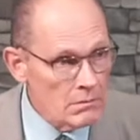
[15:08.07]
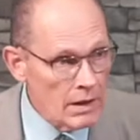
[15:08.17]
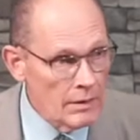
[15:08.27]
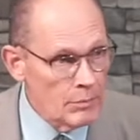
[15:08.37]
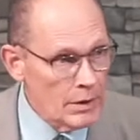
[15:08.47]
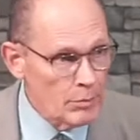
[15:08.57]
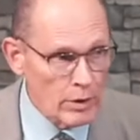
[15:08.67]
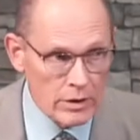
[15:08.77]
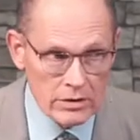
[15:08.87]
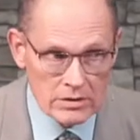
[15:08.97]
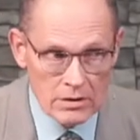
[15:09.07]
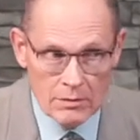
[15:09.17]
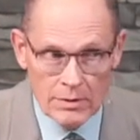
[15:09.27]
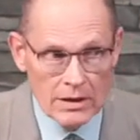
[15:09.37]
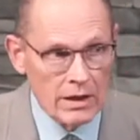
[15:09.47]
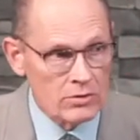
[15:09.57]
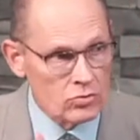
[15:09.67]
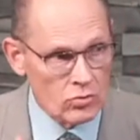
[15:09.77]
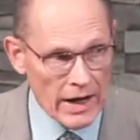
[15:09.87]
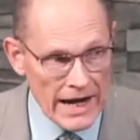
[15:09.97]
And people are just going to be
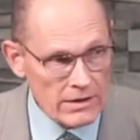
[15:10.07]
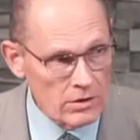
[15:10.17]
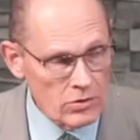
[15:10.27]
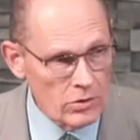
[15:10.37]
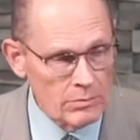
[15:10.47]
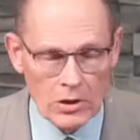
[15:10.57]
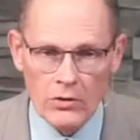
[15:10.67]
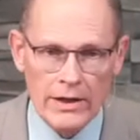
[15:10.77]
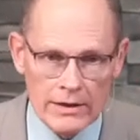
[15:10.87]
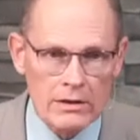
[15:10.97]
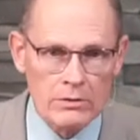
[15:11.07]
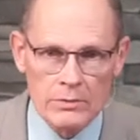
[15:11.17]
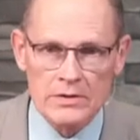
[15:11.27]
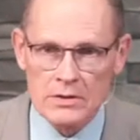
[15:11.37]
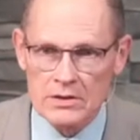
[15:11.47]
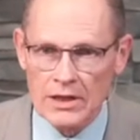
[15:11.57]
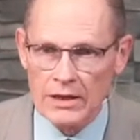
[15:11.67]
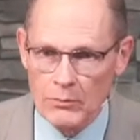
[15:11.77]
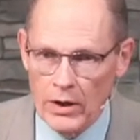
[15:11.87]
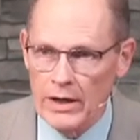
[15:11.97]
attracted to him. You know, Hitler was the
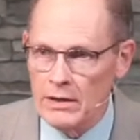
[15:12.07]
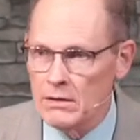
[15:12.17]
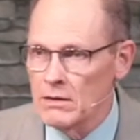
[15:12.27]
same way.